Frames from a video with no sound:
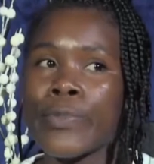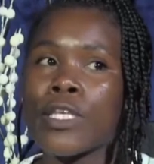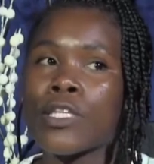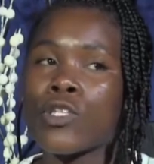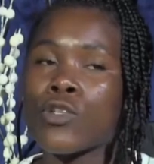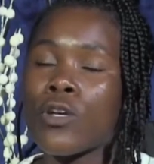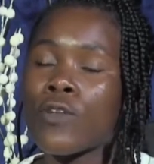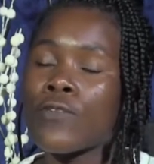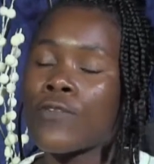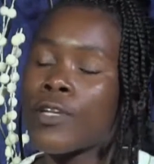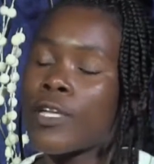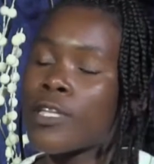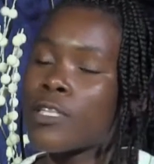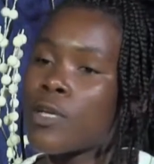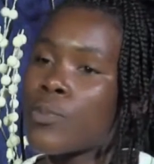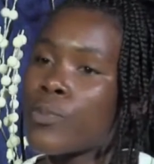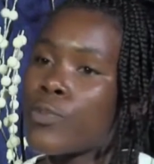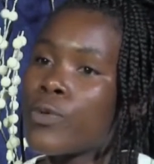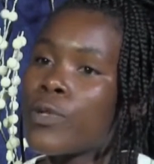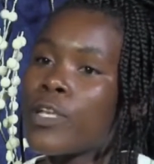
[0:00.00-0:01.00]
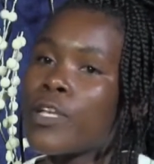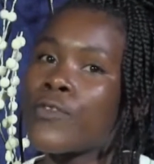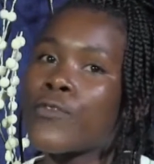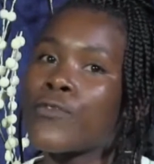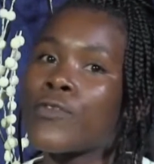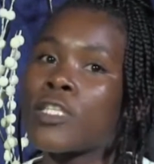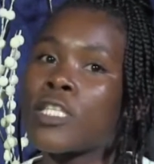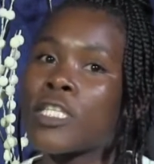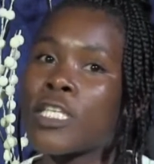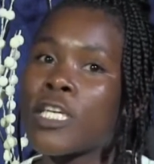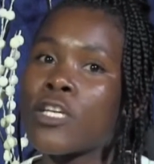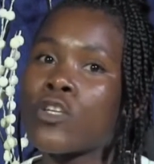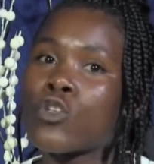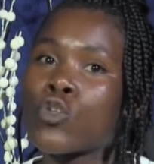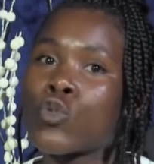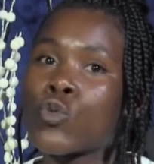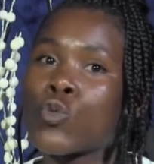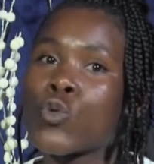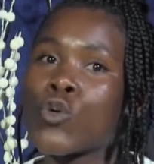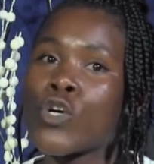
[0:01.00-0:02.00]
the soil. For example, if we
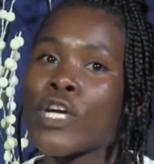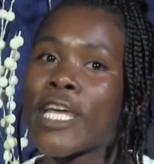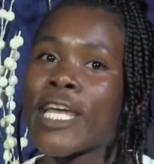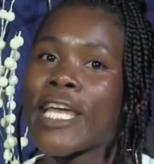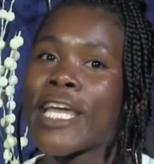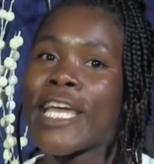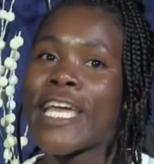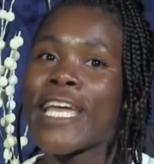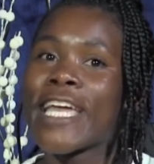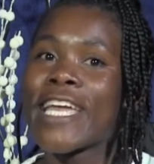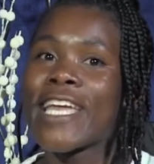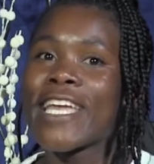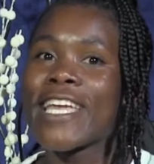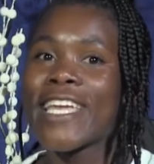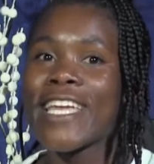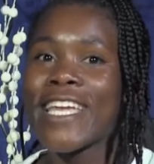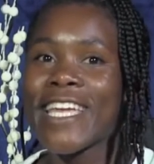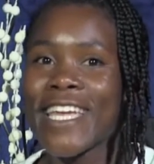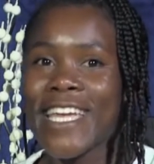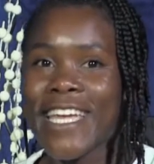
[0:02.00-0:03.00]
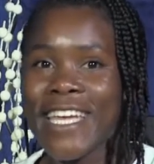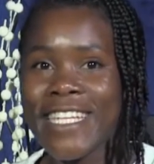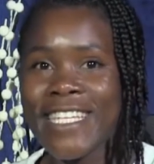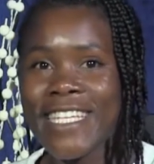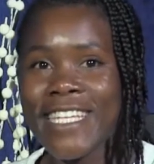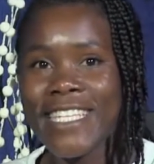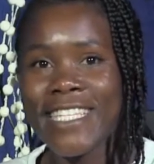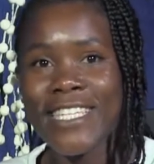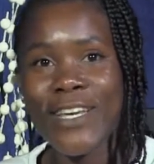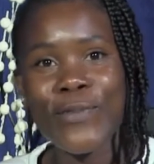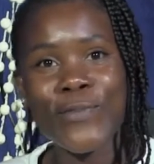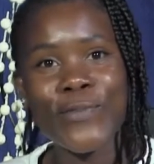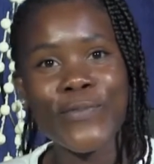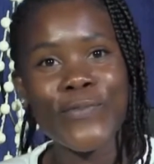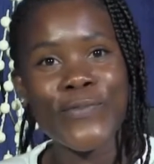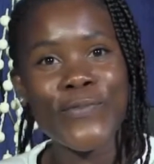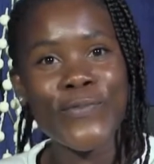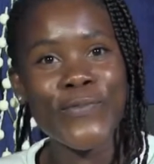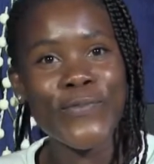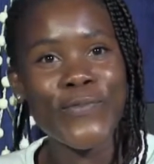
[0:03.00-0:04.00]
stick to eating
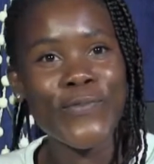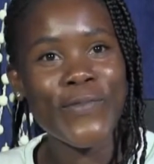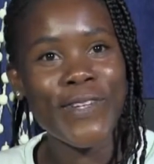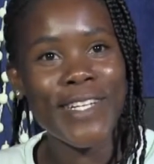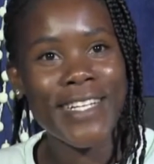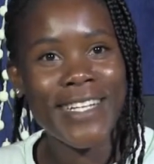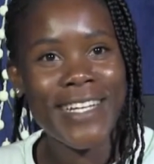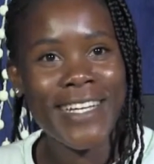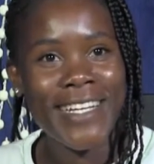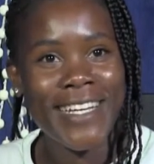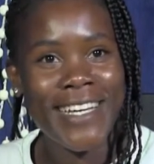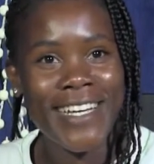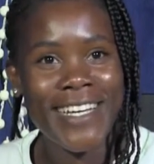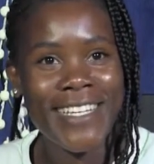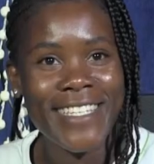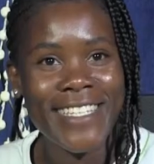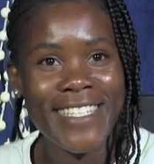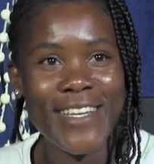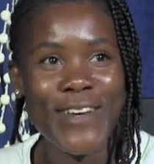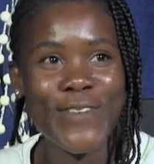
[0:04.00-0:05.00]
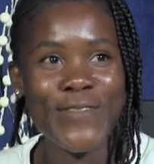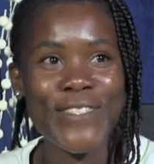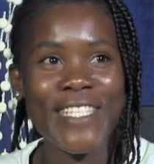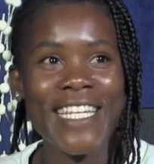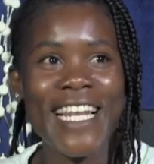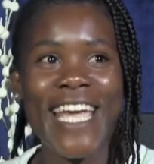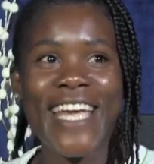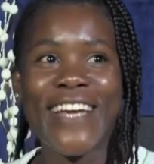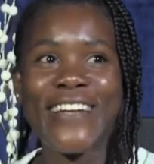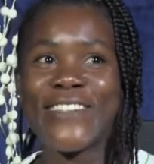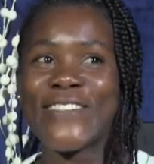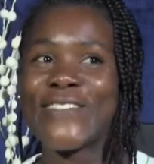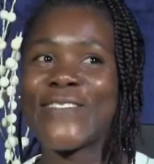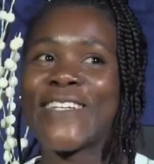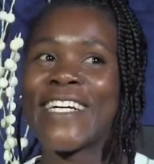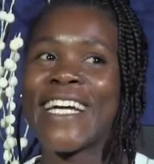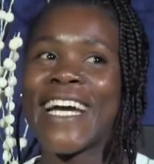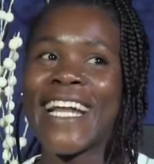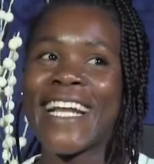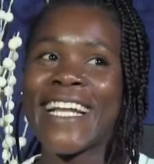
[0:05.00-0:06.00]
some mm-hmm. stuffs like
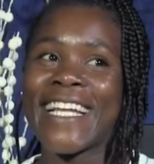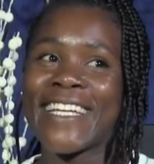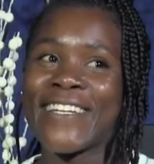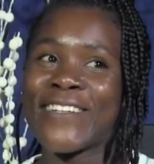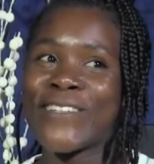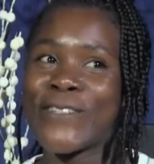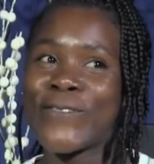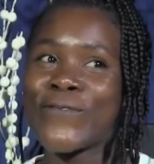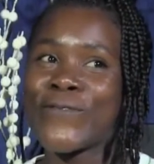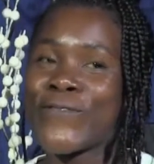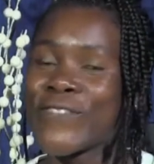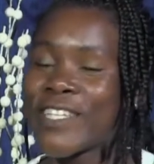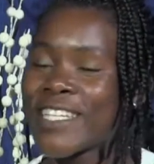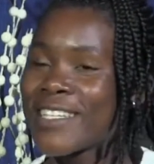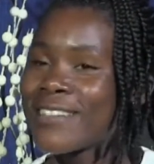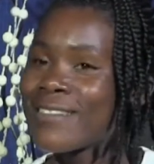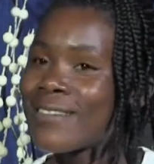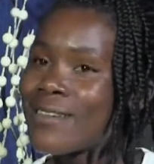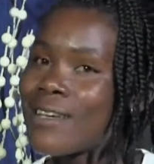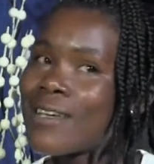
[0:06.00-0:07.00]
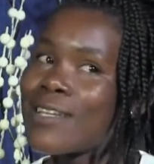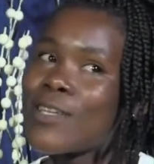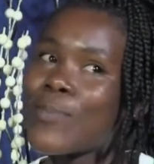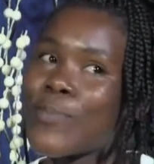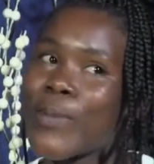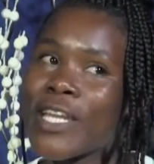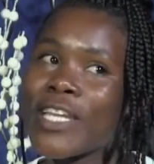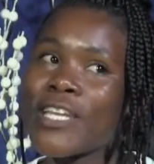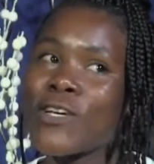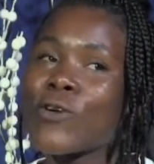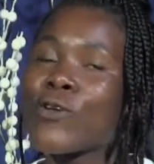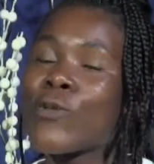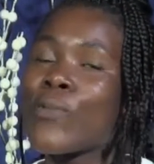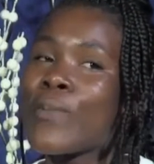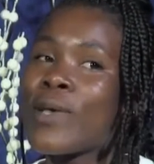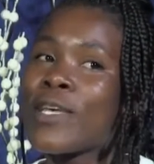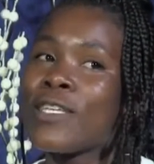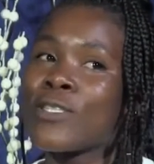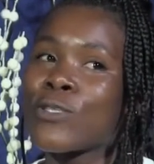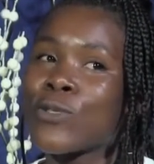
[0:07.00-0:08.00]
ugali or feed depending on
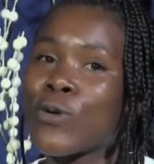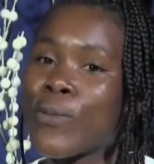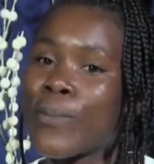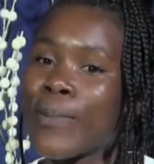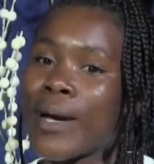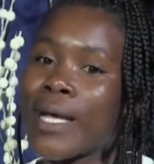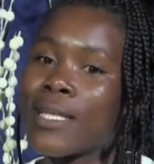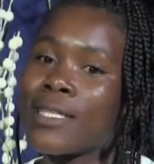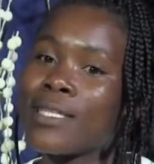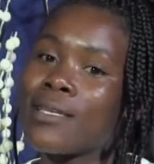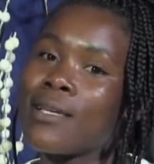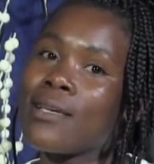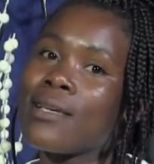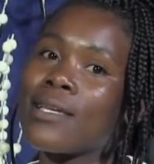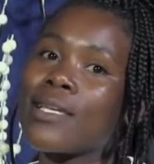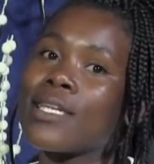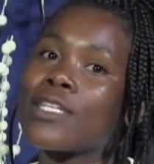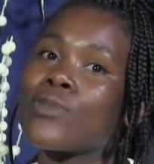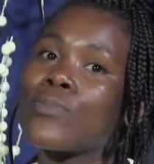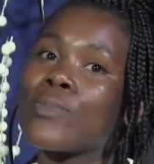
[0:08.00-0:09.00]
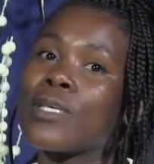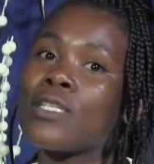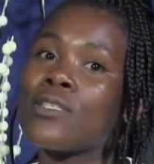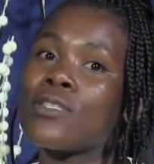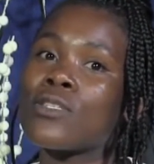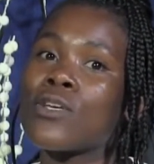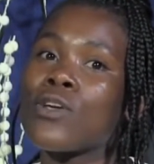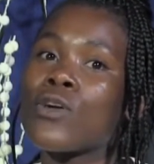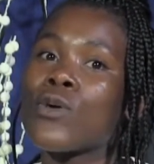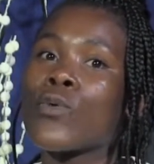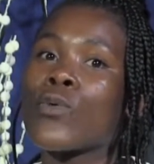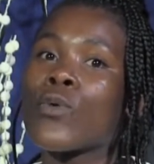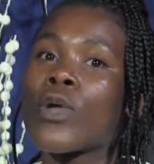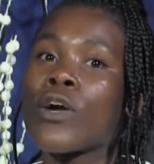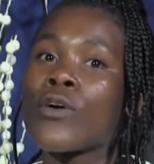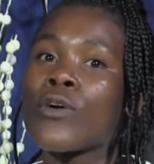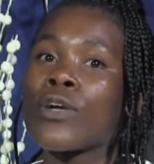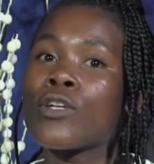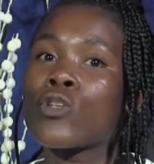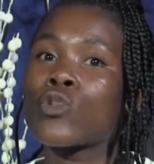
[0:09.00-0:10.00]
maize so much, mm-hmm. it means we
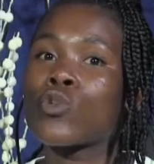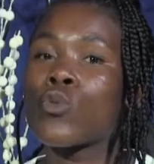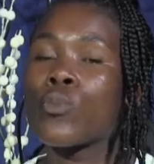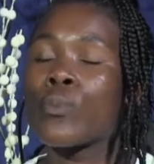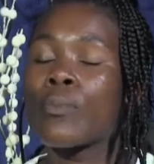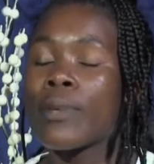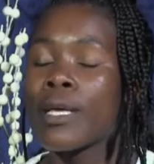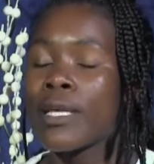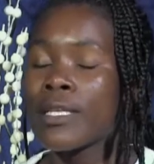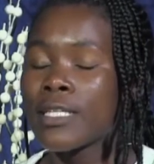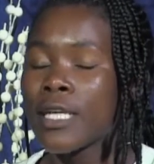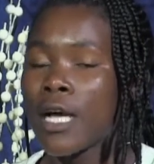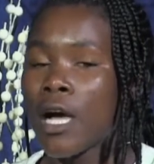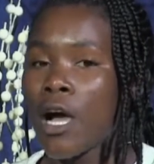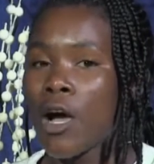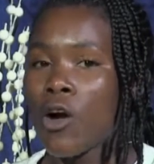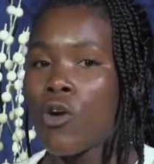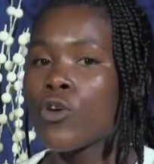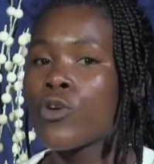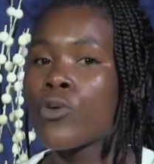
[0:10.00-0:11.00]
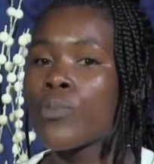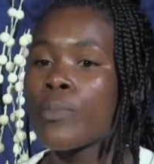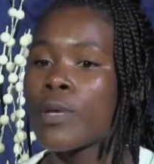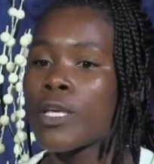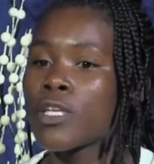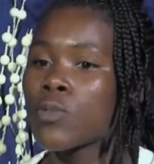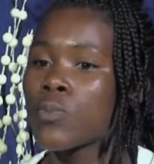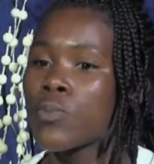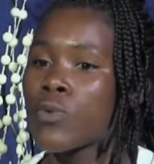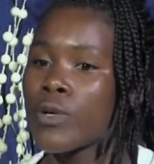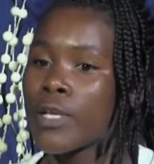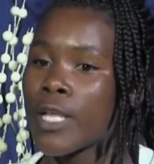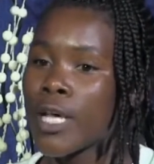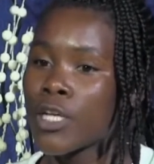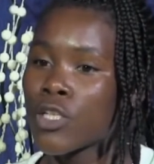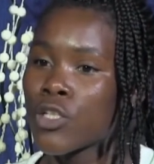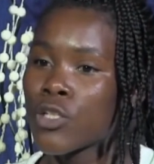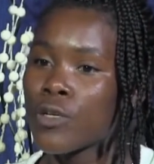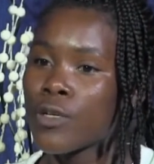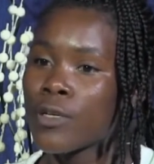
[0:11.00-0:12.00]
are going to measure on maize
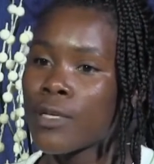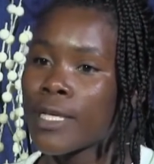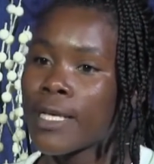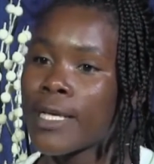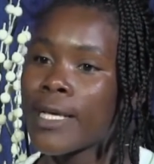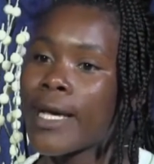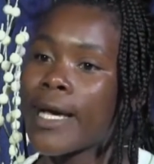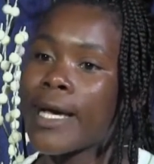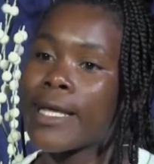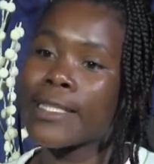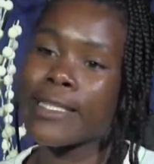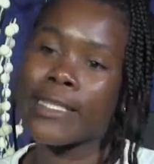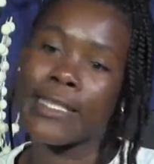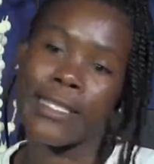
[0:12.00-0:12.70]
production mm-hmm.